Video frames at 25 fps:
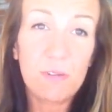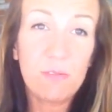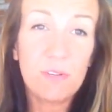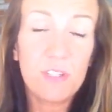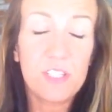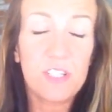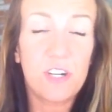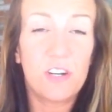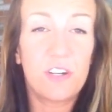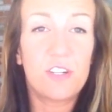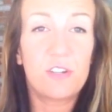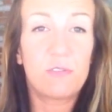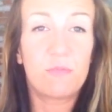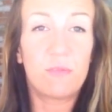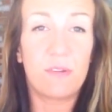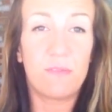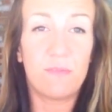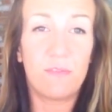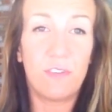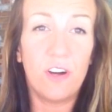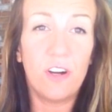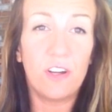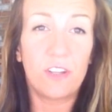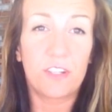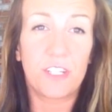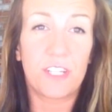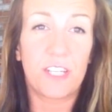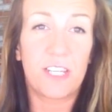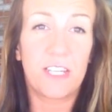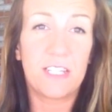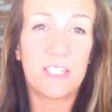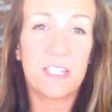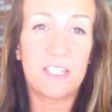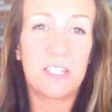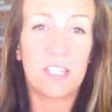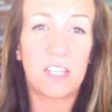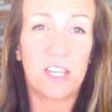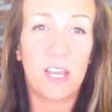will start to revolt
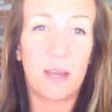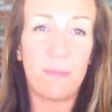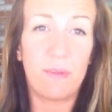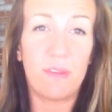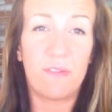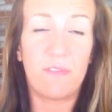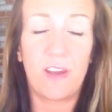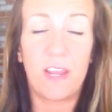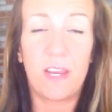against the gummy